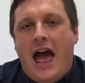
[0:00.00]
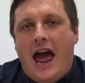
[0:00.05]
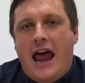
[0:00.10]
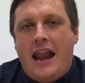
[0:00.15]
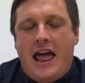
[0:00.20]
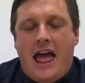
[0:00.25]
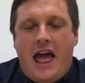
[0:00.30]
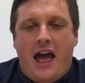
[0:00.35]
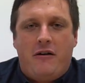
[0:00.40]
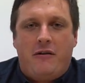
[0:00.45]

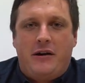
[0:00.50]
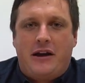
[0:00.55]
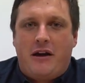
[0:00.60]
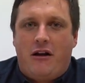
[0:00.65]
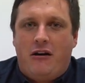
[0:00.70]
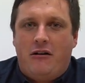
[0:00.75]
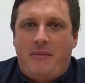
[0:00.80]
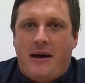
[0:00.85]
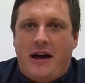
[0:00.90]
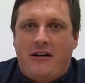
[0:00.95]
and how we
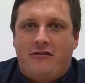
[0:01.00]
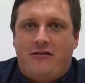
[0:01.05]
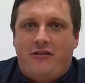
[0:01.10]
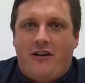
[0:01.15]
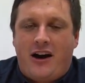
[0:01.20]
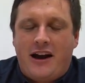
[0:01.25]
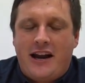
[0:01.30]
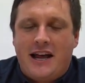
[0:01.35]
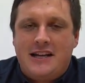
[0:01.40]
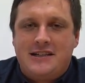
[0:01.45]
go about
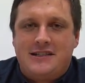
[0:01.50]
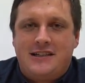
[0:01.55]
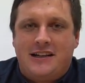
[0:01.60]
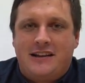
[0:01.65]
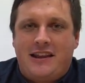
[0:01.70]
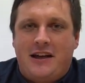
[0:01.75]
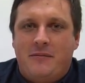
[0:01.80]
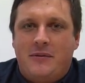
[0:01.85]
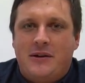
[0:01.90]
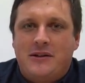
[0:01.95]

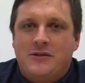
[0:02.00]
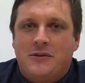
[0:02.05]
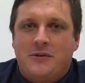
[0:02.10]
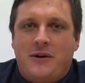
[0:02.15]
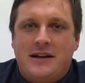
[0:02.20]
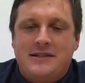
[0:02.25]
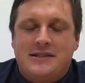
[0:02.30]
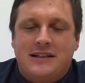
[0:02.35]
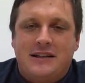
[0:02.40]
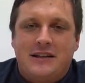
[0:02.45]
financing them. It's
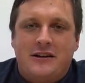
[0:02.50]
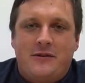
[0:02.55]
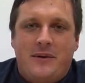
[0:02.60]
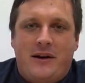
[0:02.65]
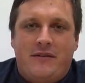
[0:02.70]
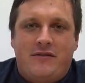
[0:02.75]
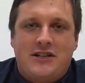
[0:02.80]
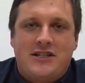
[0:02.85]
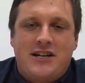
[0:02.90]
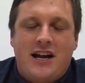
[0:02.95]
always a little
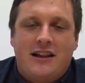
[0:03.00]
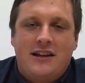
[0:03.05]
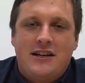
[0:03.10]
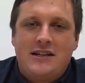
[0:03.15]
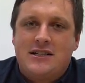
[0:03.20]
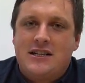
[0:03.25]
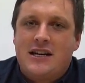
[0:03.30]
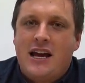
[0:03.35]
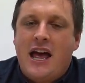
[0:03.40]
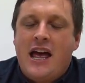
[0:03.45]
bit of a
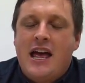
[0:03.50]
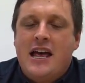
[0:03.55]
challenge,